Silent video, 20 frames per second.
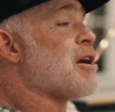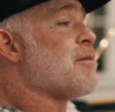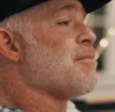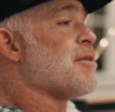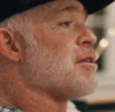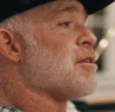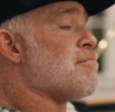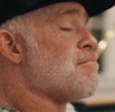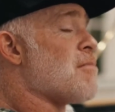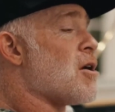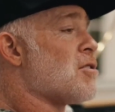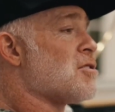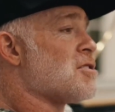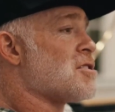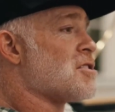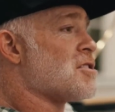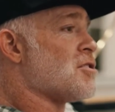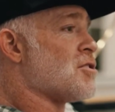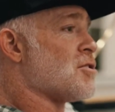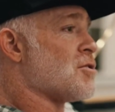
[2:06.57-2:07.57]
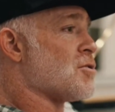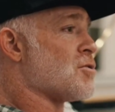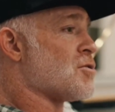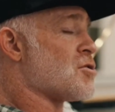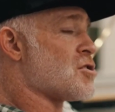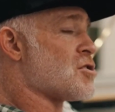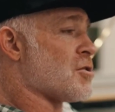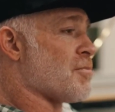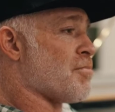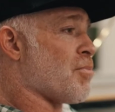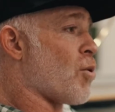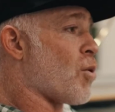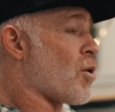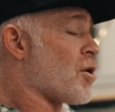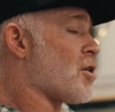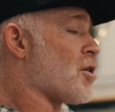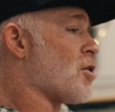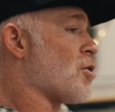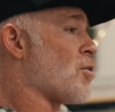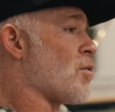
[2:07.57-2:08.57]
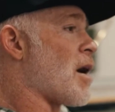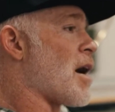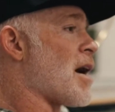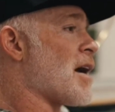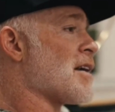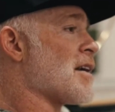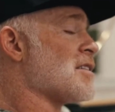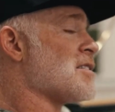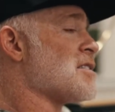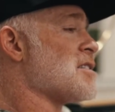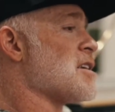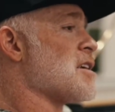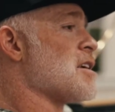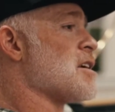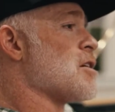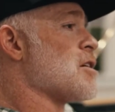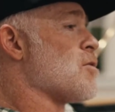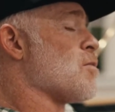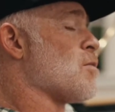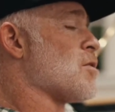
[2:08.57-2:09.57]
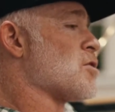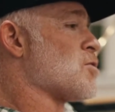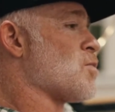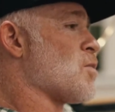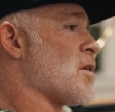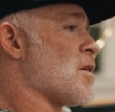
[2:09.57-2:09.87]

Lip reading: me the most to support Arise was when